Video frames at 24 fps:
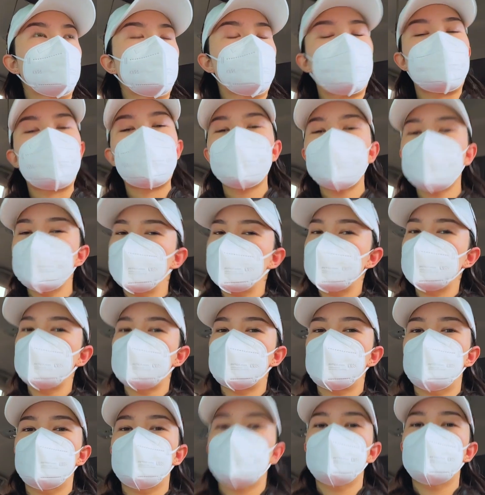I haven't been
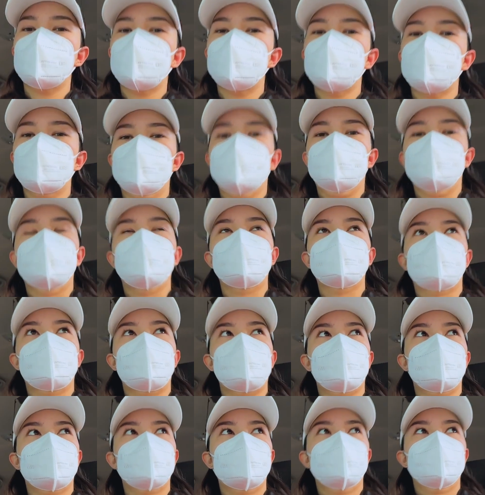to Little
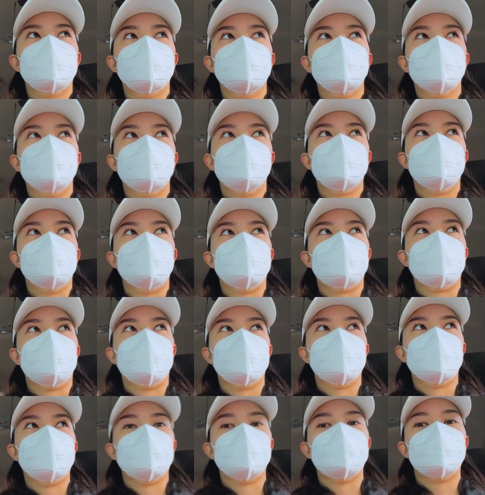Rock since I
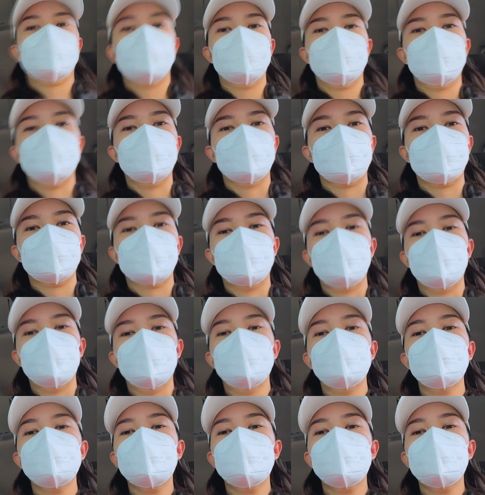was in school,